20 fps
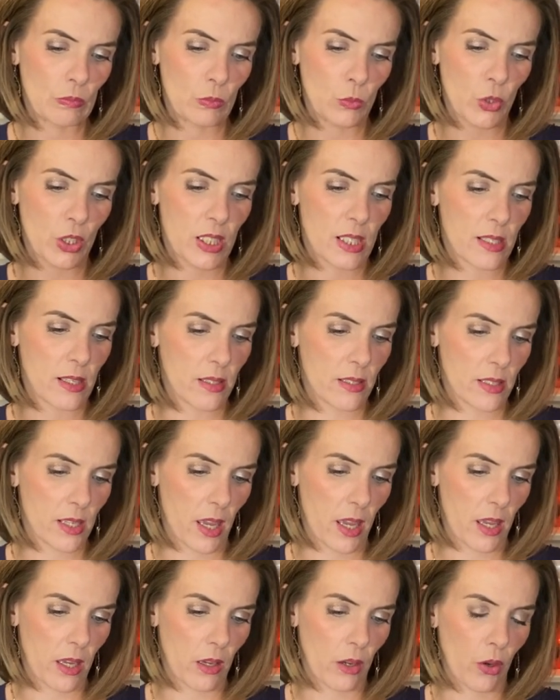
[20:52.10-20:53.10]
what does it say
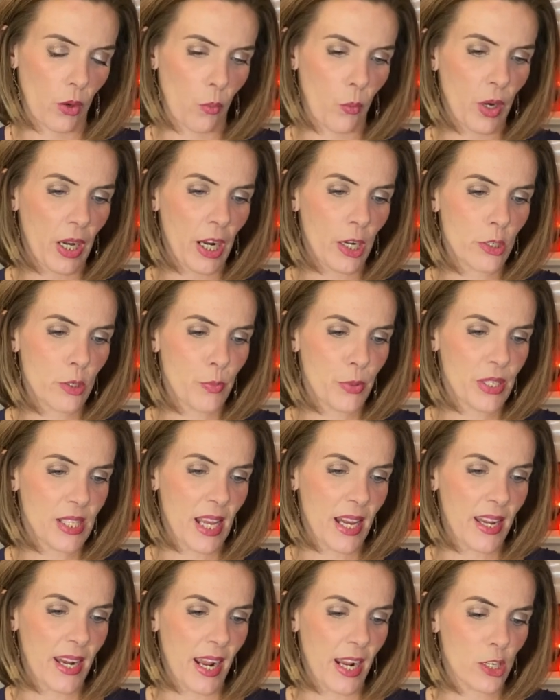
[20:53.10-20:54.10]
here?
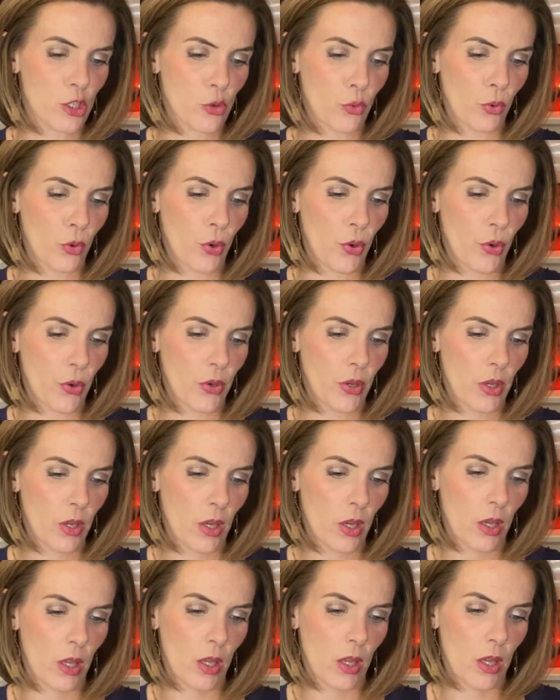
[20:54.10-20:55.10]
100% natural,
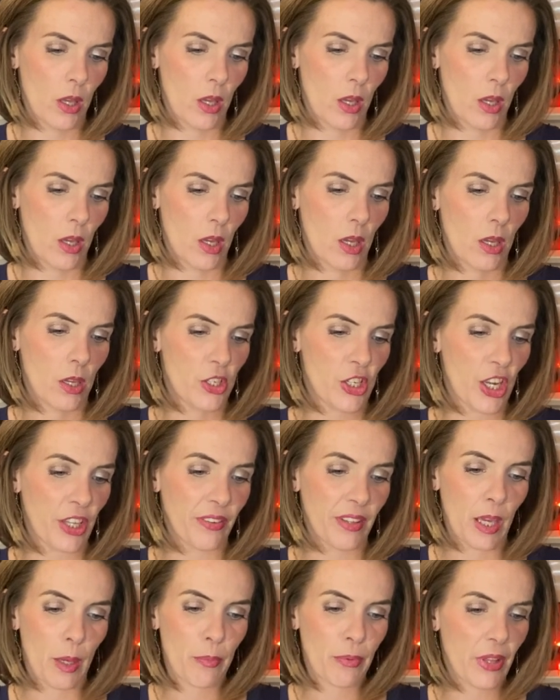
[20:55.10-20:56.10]

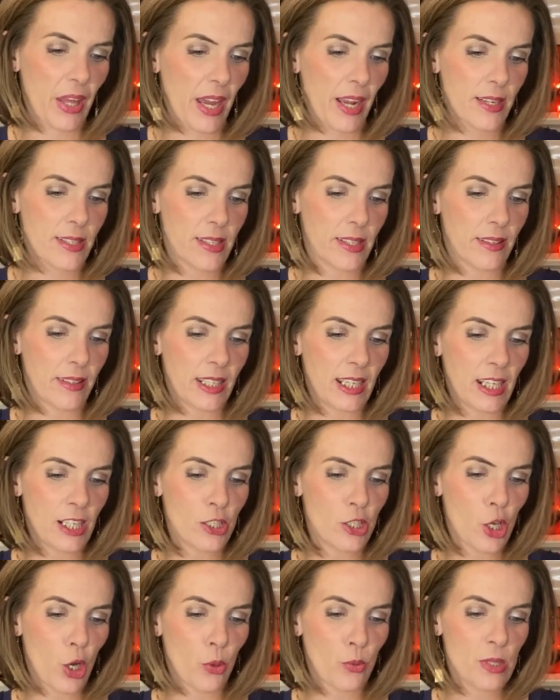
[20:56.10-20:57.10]
gently applied to
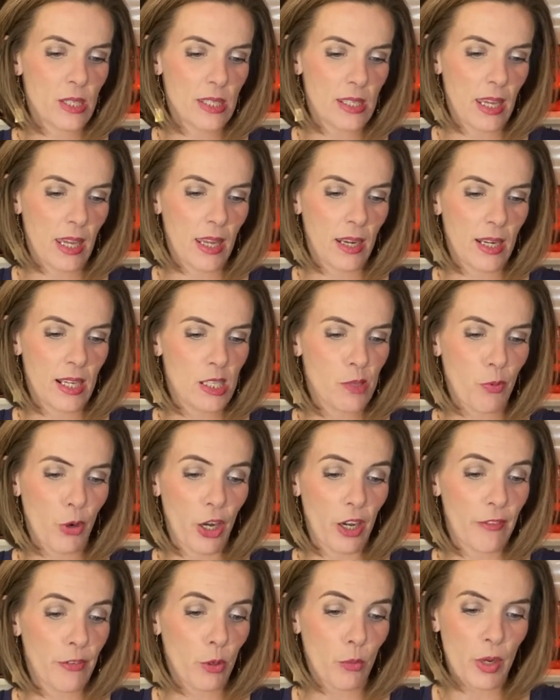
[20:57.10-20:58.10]
clean, toned skin as
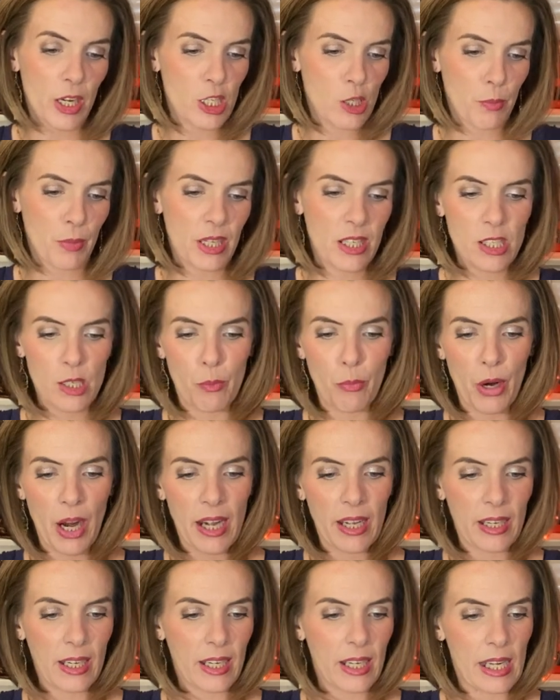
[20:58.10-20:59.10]
part of your regimen to
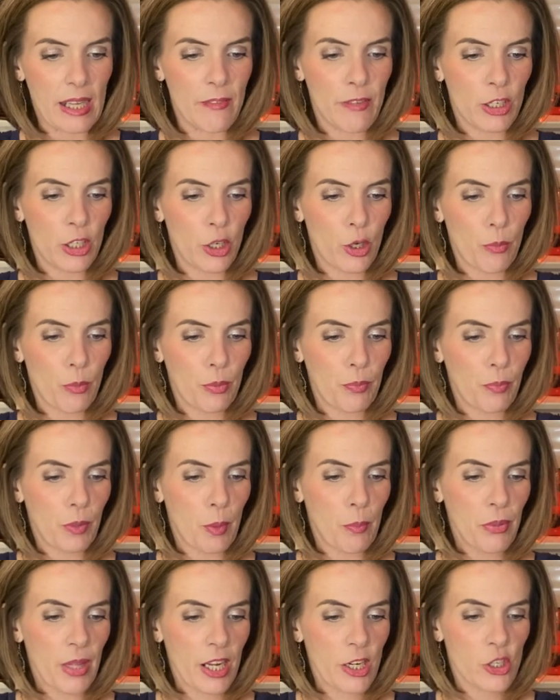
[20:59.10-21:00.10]
brighten and even your
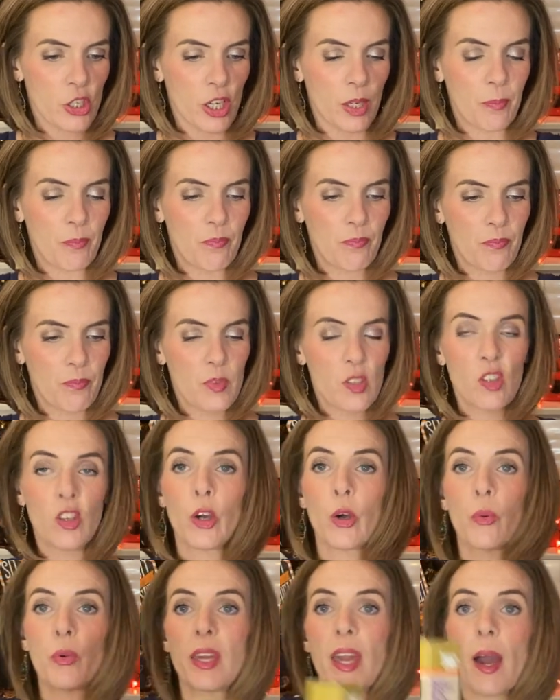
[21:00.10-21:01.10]
complexion.
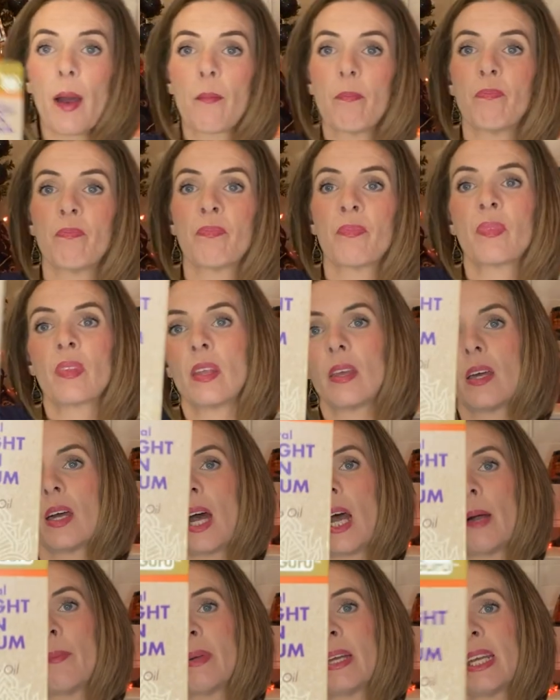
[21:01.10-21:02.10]
So, yeah.
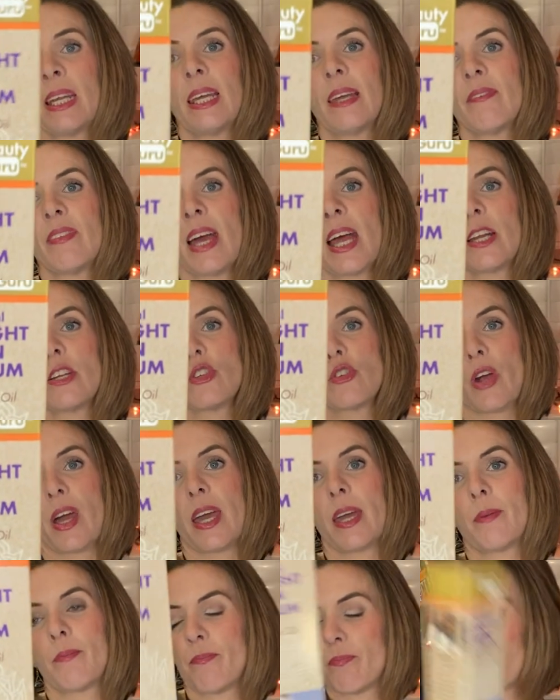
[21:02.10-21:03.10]
I'm gonna give that a
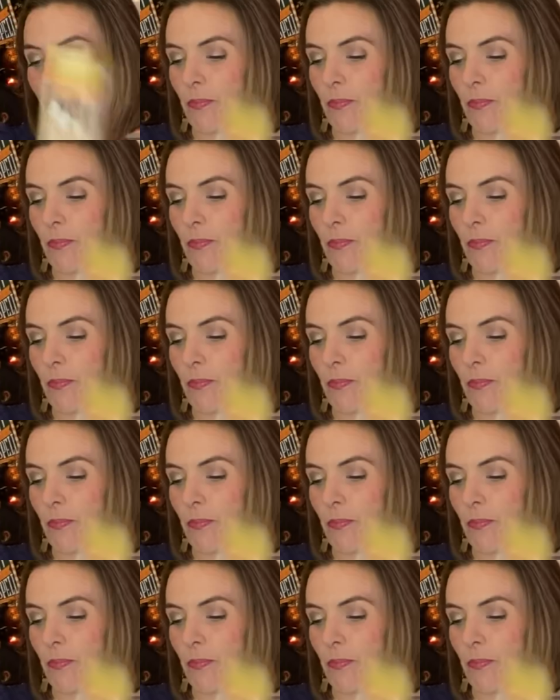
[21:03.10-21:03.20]
try.